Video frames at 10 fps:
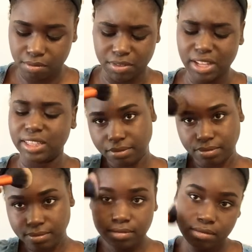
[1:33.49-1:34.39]
so that the
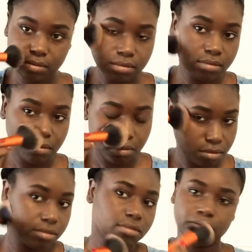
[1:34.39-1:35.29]
foundation or pretty
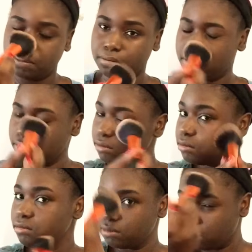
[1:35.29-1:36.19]
much anything else
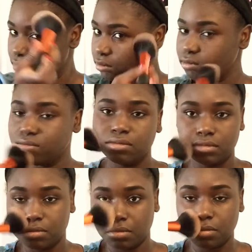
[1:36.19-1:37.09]
on top of that doesn't run
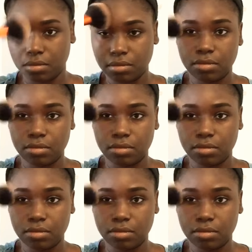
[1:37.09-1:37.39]
off.